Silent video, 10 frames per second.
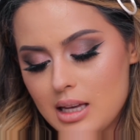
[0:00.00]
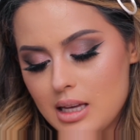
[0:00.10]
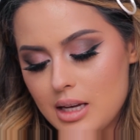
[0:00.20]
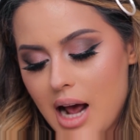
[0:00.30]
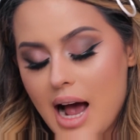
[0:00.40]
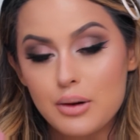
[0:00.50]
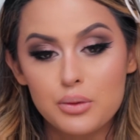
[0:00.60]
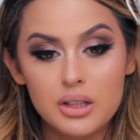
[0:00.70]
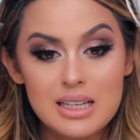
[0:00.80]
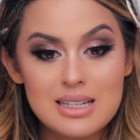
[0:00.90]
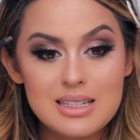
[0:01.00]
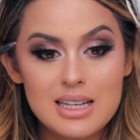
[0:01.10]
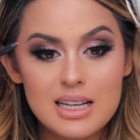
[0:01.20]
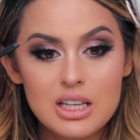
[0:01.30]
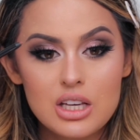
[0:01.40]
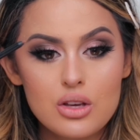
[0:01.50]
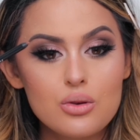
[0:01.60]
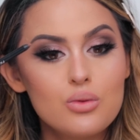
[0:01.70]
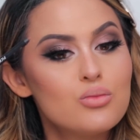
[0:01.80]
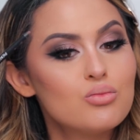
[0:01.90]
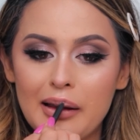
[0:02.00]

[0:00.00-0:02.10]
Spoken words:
in I Really Dig You,